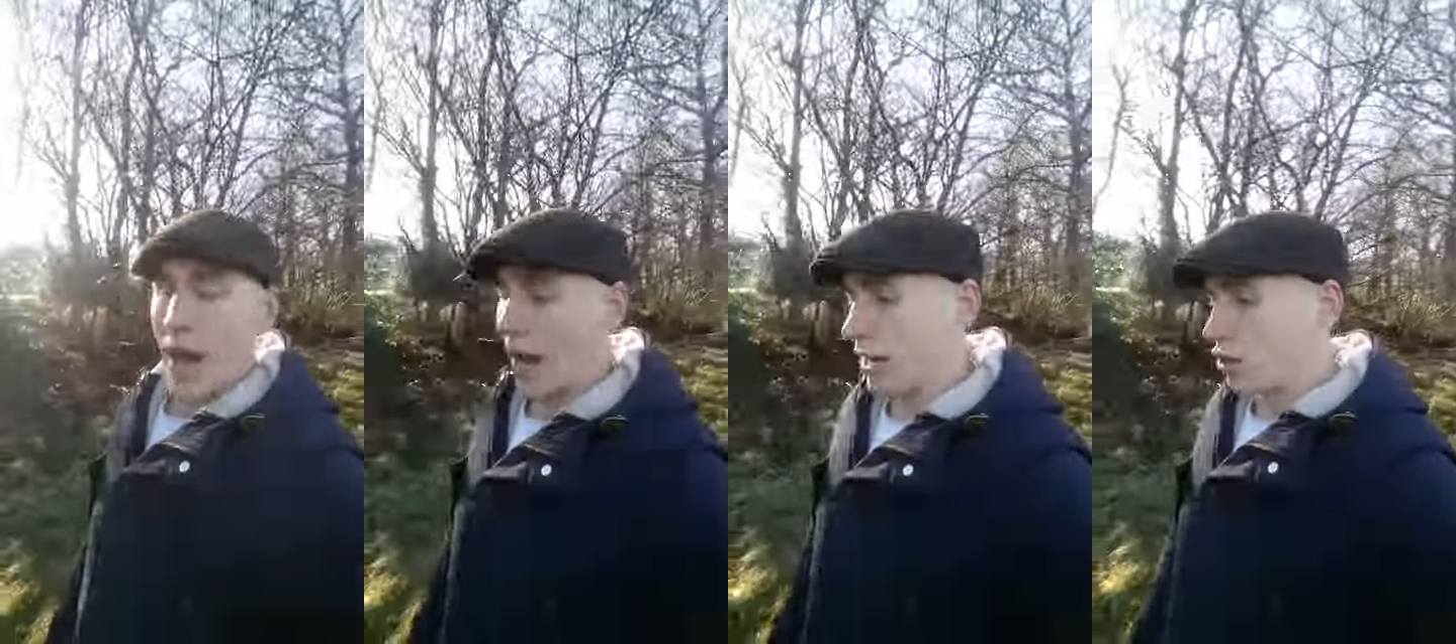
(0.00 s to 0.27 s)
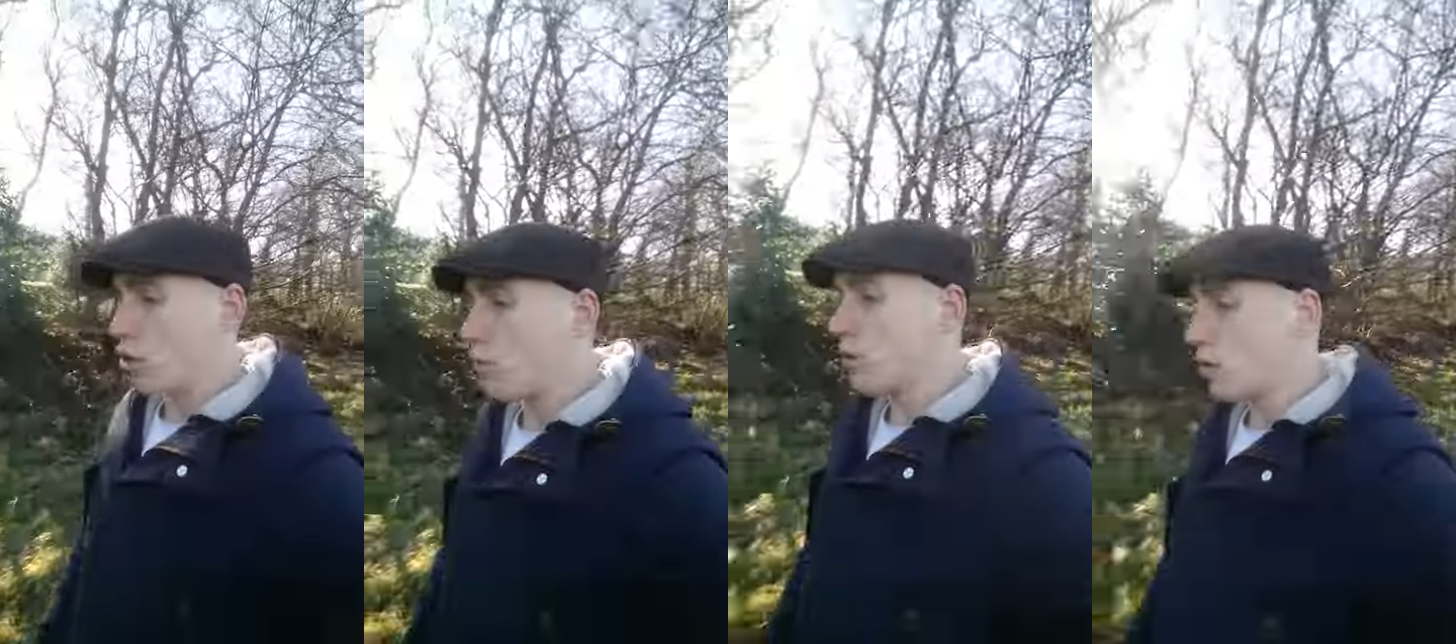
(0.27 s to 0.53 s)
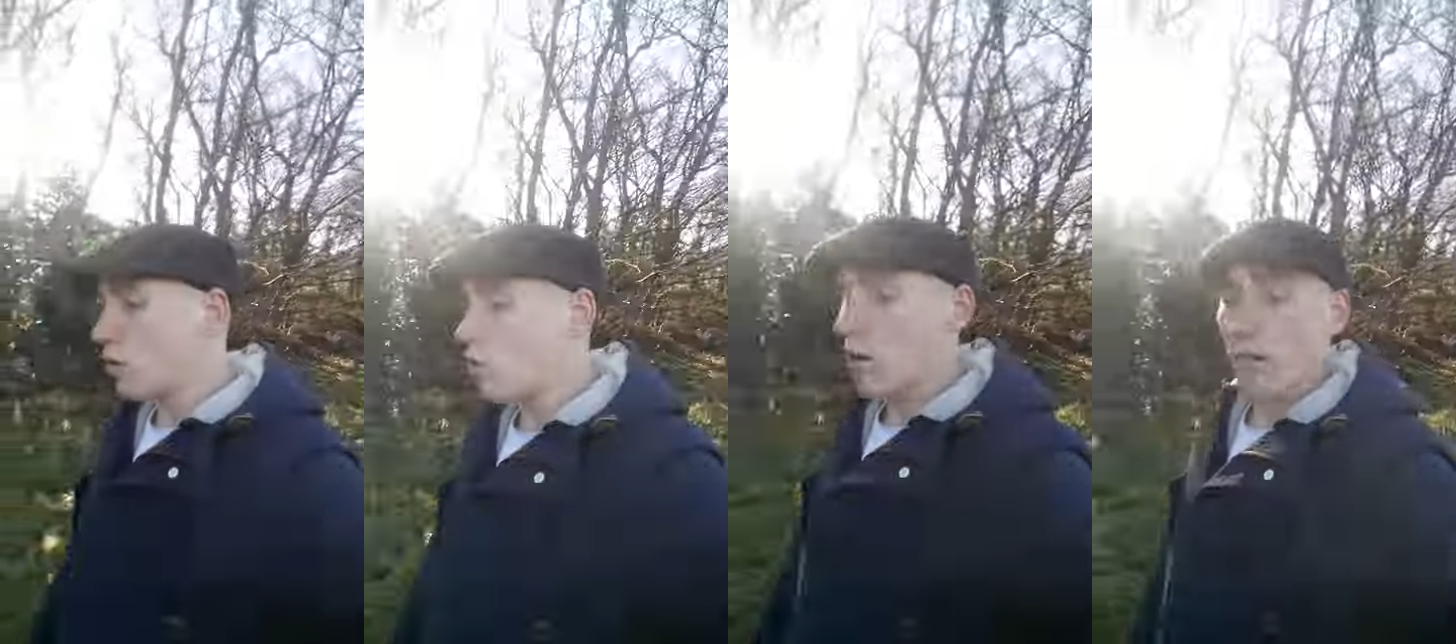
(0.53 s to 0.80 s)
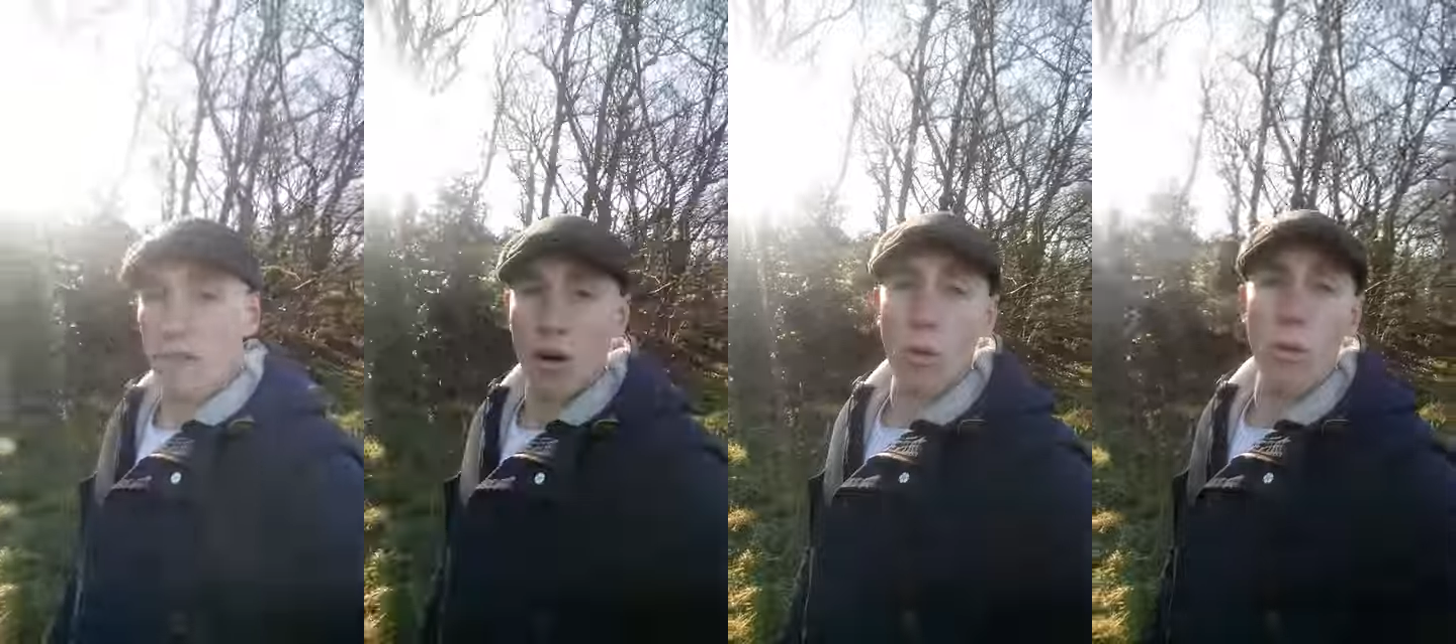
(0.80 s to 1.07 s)
And W
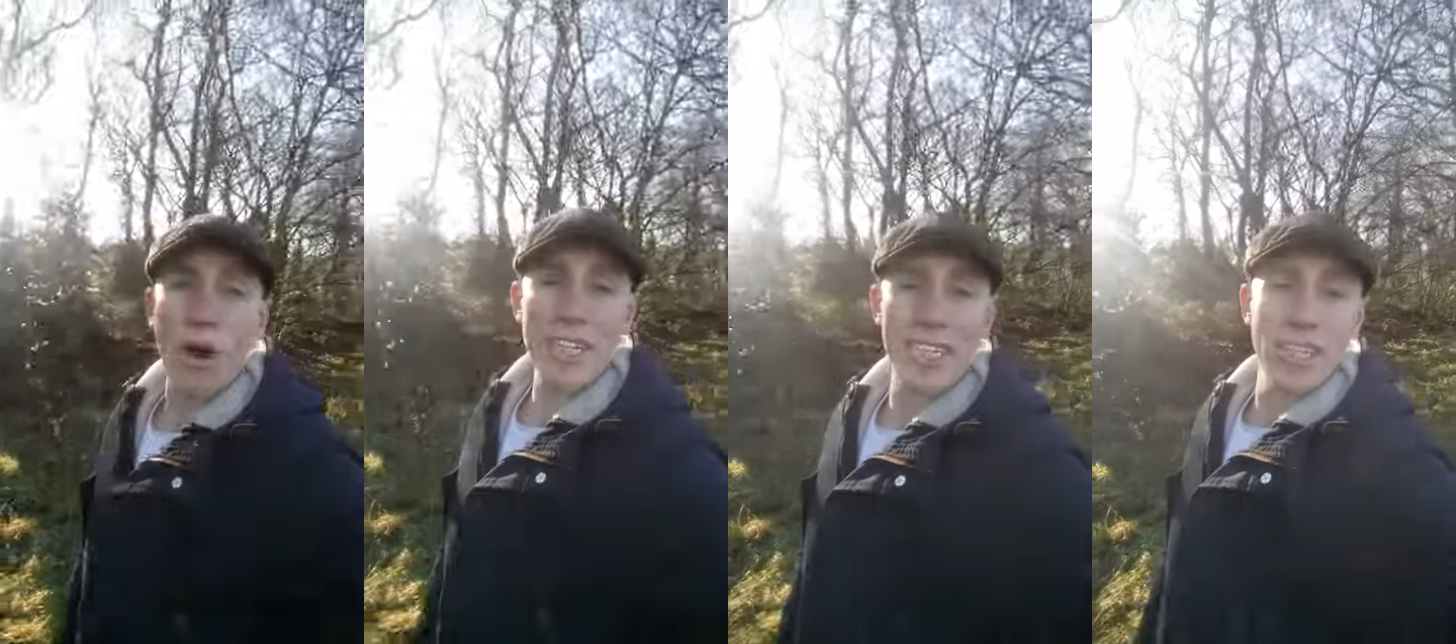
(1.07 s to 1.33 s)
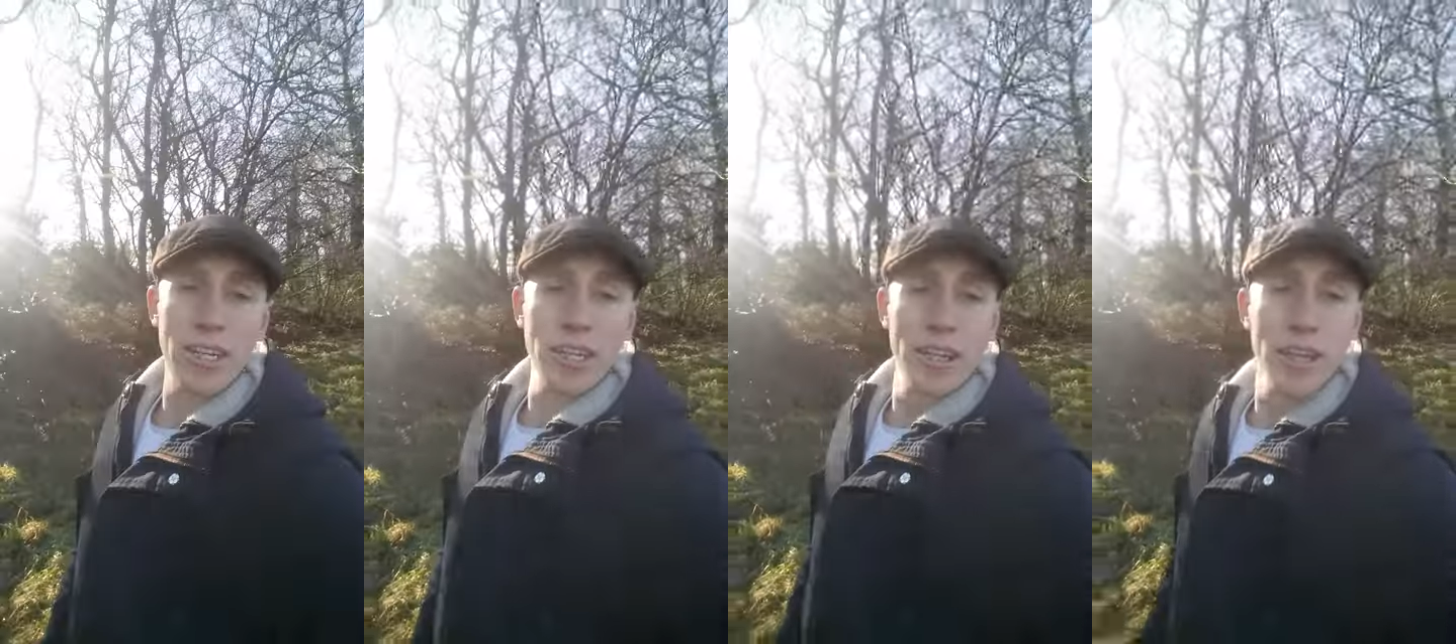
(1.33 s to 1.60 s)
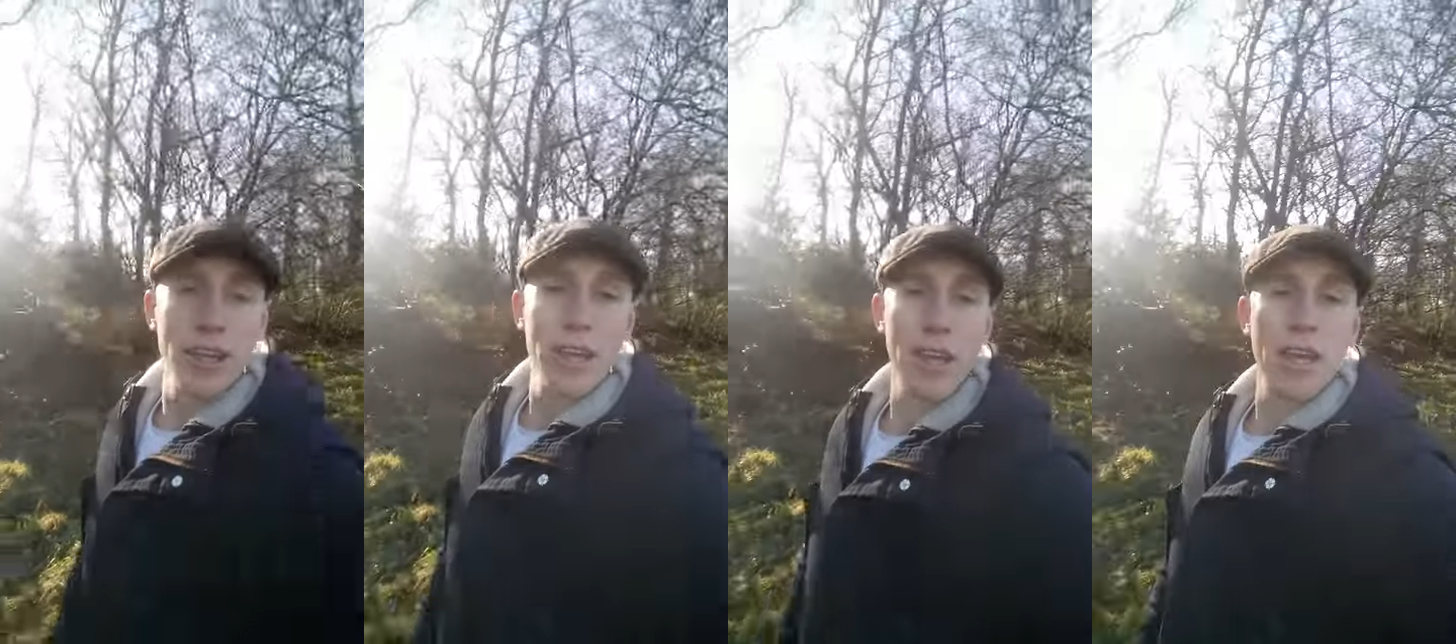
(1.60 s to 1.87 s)
for wazzock